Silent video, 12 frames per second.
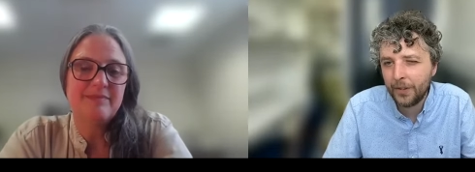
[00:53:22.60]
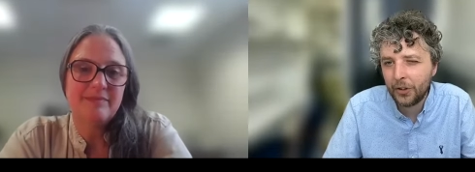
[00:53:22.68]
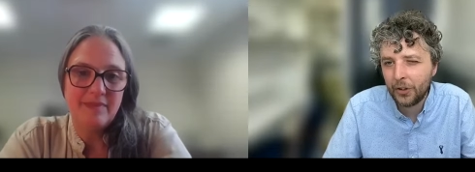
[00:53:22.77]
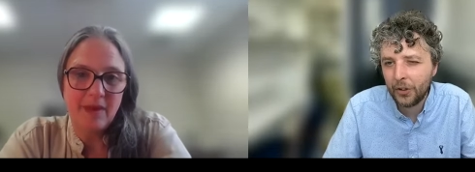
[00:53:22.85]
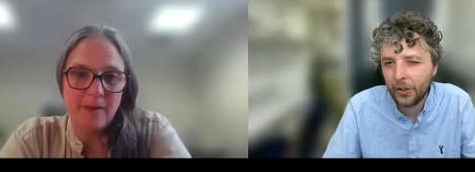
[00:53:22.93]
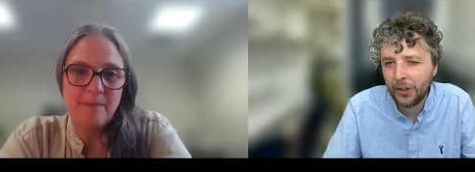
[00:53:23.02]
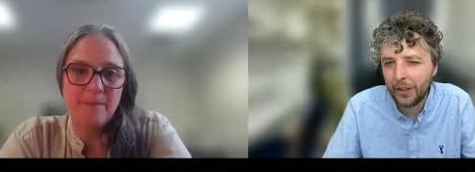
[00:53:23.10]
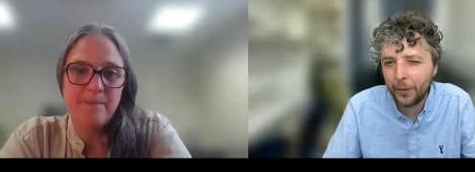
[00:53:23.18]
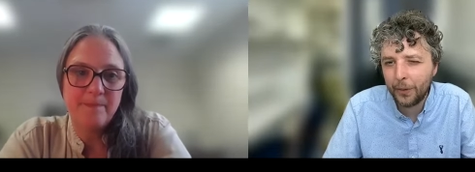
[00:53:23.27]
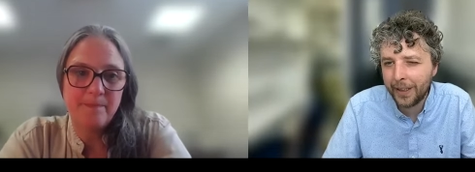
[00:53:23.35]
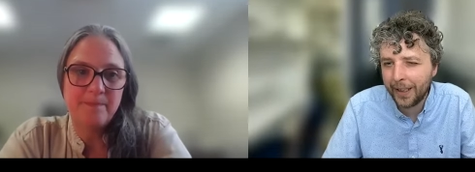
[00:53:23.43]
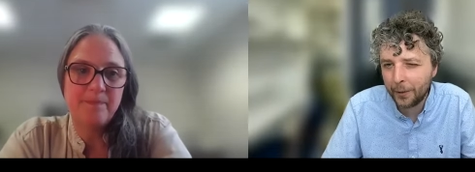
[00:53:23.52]
Speaker 1: So I
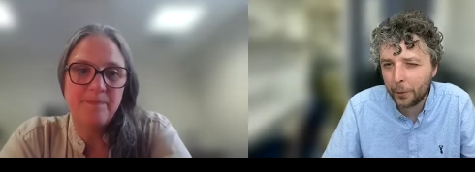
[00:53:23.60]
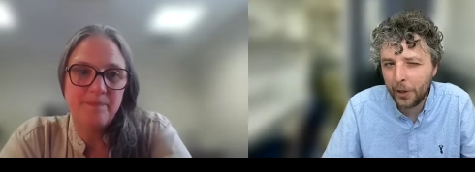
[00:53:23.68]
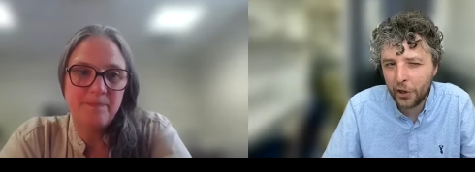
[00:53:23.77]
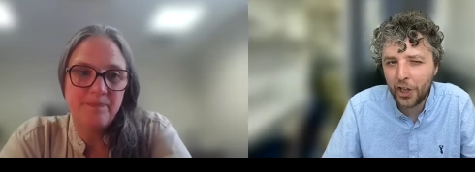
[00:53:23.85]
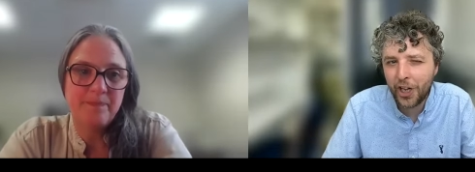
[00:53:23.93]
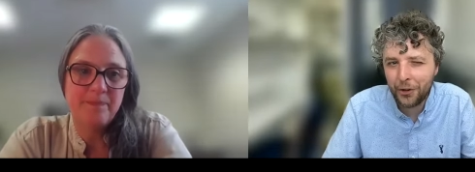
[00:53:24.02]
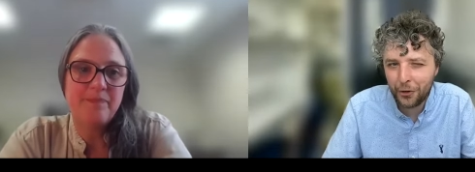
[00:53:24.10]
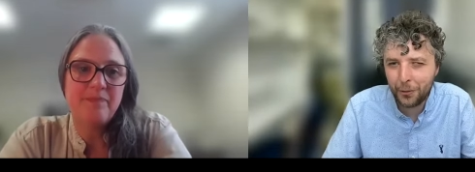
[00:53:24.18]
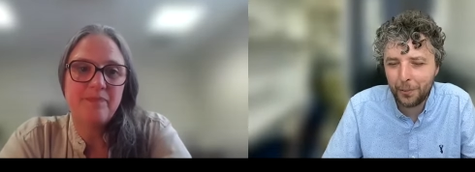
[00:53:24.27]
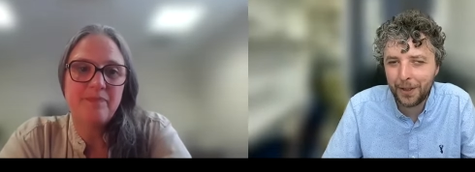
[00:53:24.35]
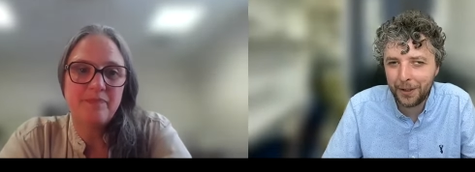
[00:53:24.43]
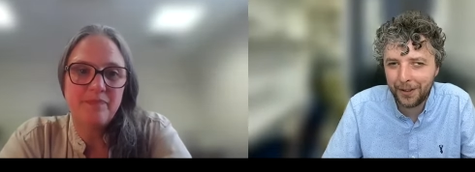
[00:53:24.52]
think that will change
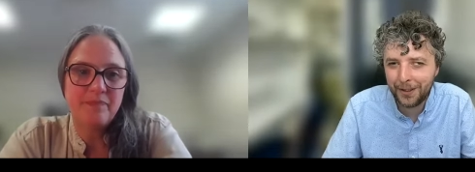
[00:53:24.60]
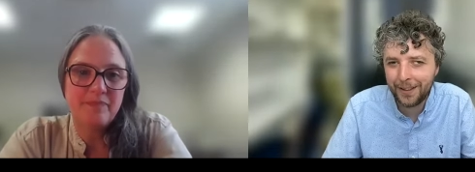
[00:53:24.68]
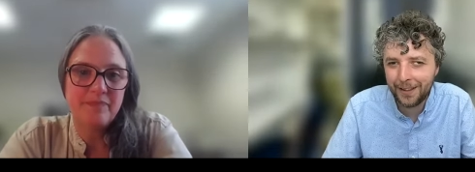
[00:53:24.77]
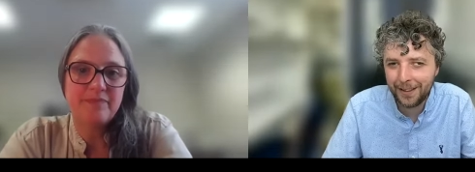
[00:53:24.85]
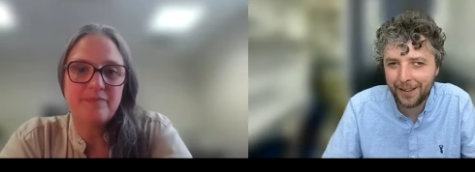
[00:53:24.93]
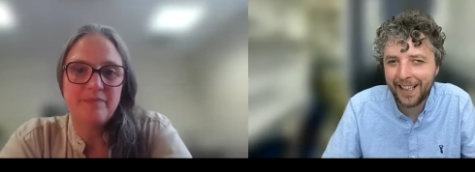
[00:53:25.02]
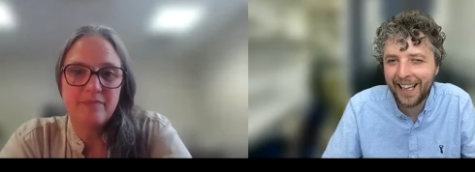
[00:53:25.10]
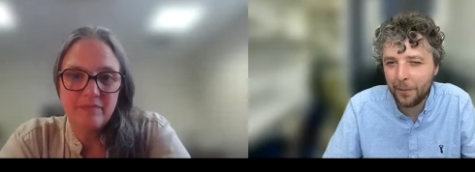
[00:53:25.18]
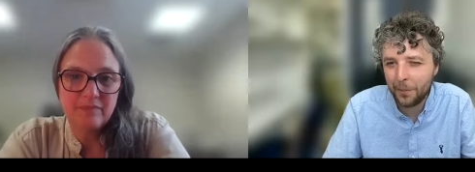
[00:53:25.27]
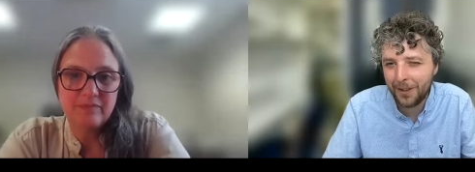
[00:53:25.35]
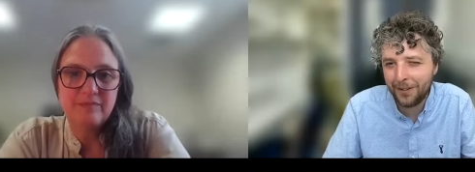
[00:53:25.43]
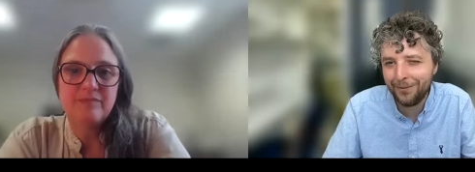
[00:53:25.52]
completely the, the
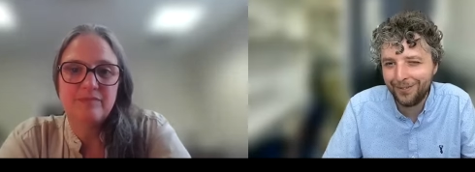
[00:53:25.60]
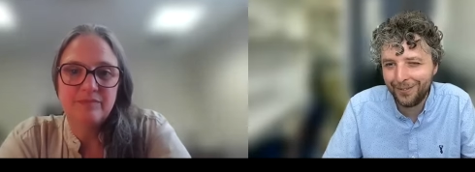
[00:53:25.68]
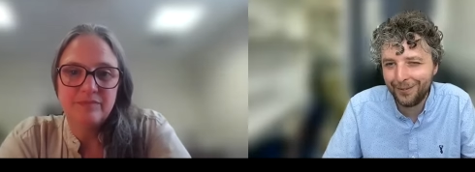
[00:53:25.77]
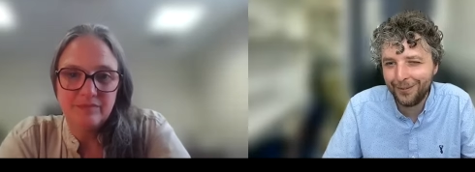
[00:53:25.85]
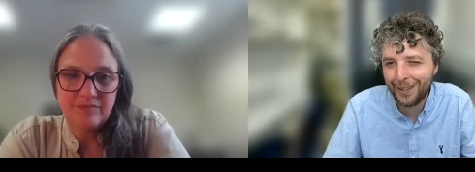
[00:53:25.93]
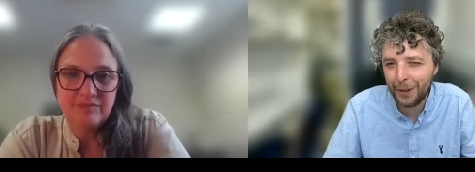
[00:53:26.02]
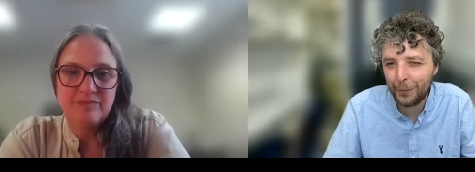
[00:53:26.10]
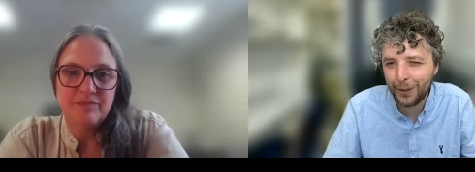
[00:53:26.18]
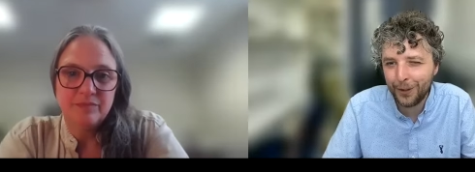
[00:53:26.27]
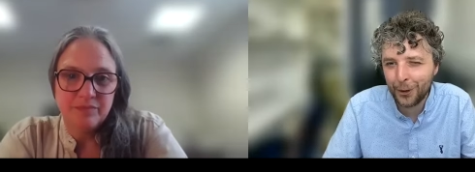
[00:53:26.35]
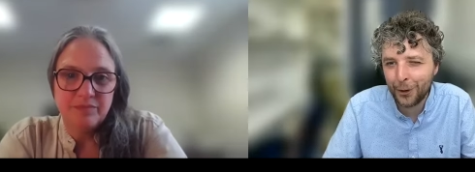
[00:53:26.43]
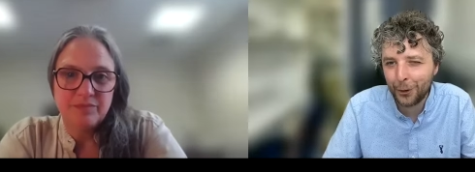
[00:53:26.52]
game if
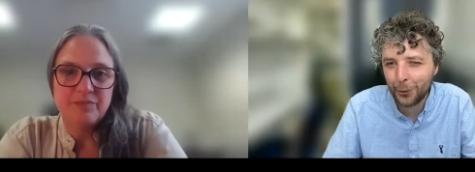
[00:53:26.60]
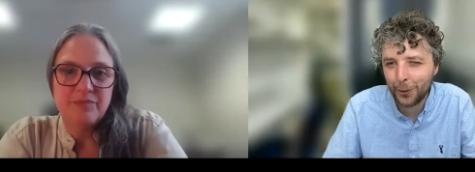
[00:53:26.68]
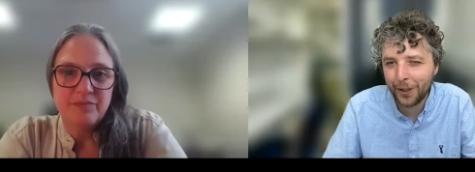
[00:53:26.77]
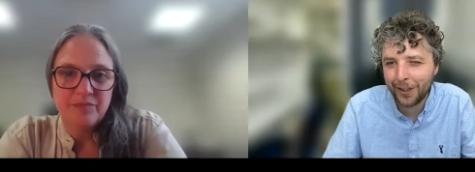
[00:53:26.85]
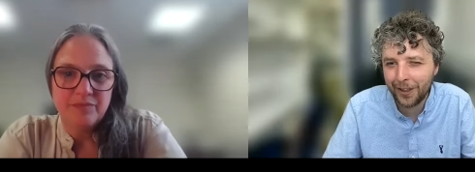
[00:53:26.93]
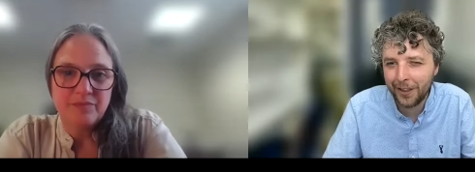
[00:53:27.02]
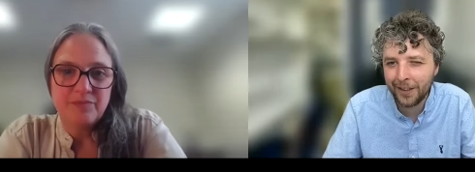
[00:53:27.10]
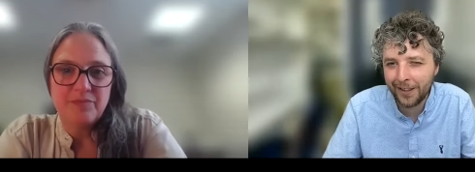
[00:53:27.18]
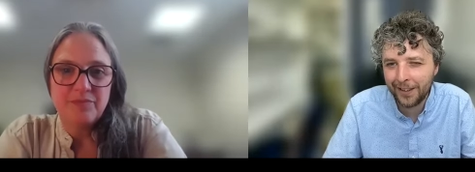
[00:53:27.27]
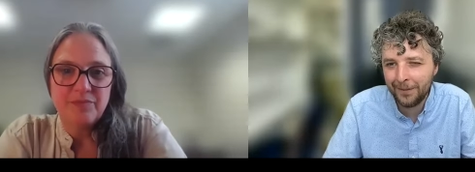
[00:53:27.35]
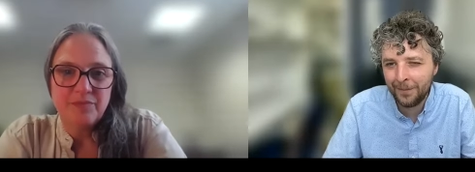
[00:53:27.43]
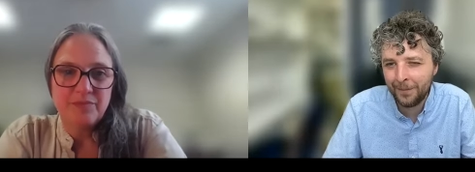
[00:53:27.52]
it's going to the clinic.
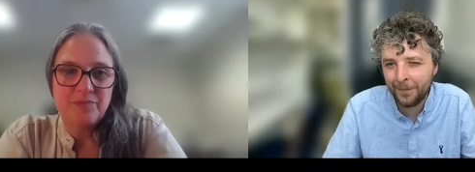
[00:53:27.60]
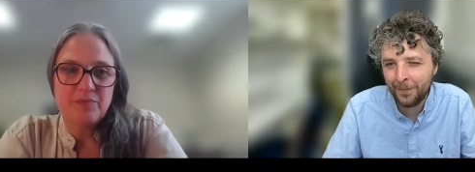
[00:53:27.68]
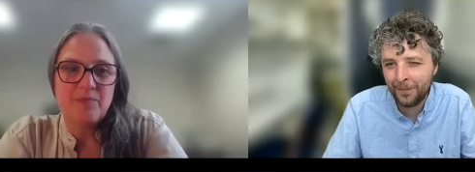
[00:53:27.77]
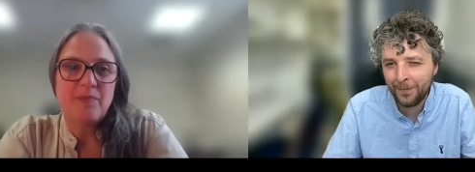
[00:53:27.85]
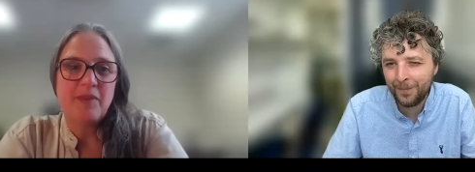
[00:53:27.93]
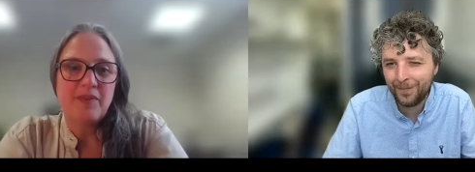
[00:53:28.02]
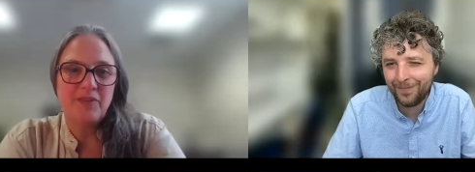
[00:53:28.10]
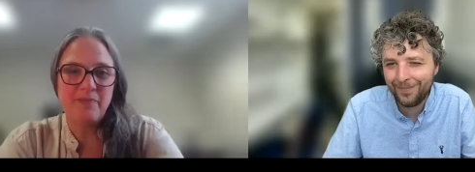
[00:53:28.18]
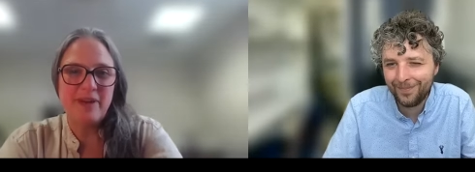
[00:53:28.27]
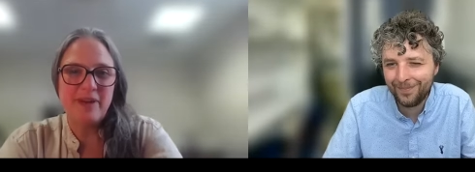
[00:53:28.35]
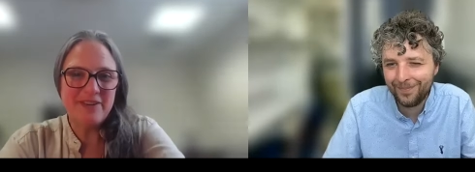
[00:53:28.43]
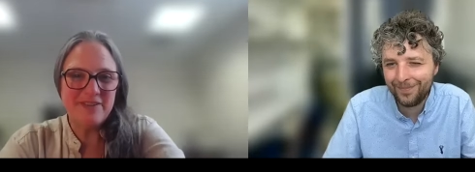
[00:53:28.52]
Speaker 2: So
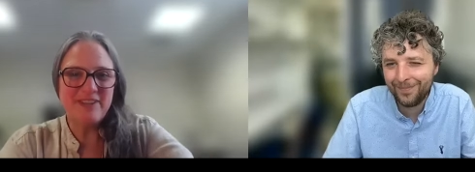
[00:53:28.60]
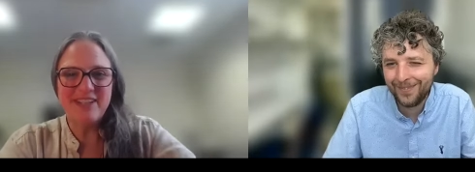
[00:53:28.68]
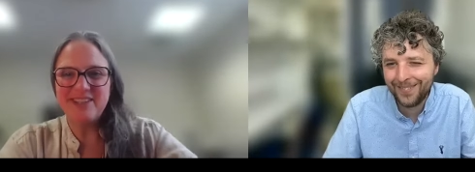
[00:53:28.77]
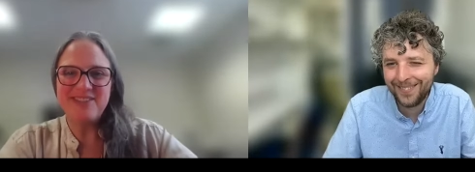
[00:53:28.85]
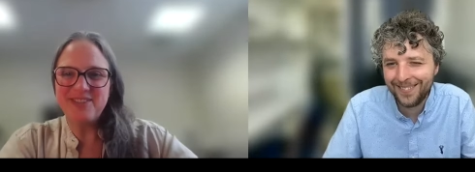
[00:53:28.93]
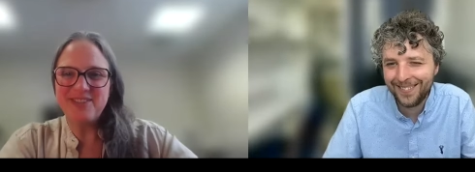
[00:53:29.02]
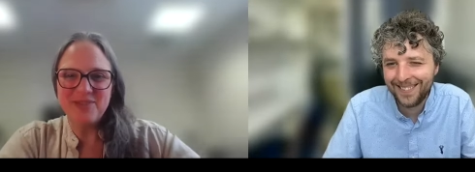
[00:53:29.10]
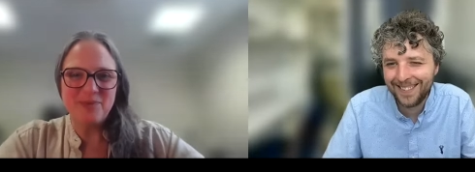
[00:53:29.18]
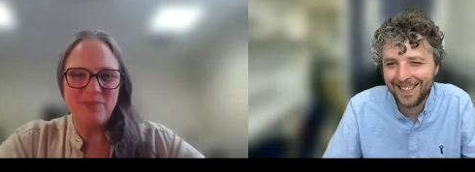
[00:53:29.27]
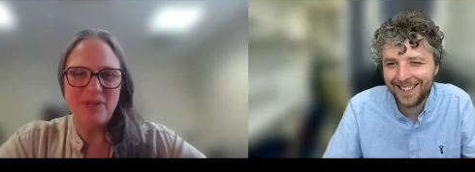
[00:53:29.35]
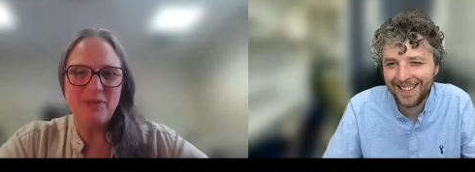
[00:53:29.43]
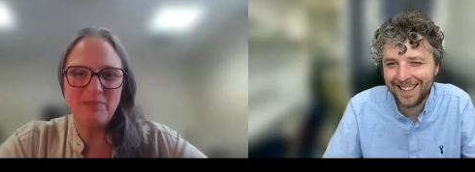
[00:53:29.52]
better viruses
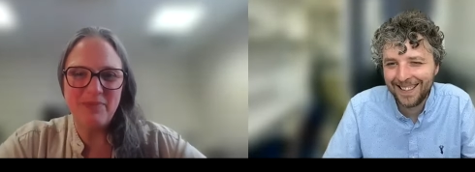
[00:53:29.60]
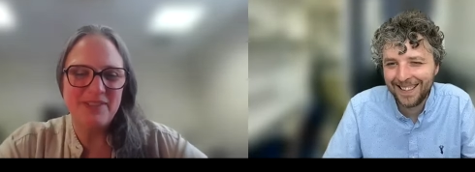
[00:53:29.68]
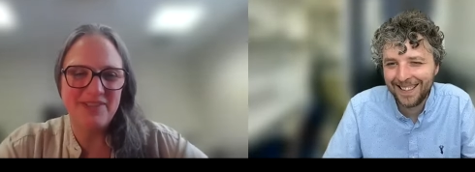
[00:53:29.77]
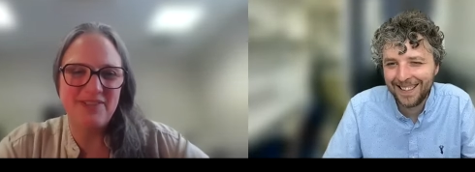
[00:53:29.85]
would be a big